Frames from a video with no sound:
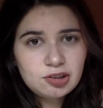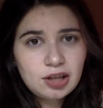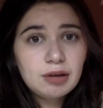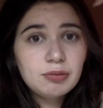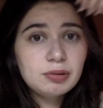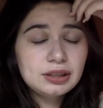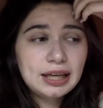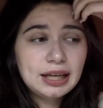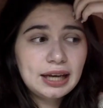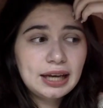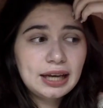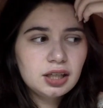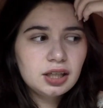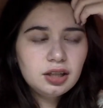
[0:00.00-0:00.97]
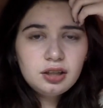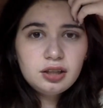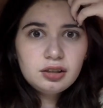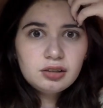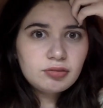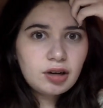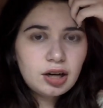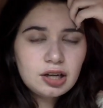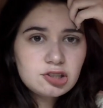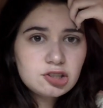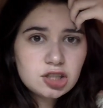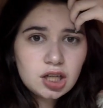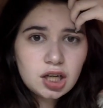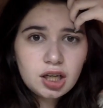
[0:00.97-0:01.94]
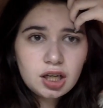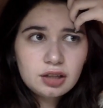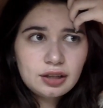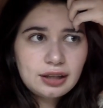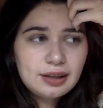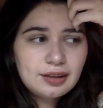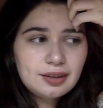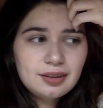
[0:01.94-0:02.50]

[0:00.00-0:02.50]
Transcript: that one yet, Russia, like,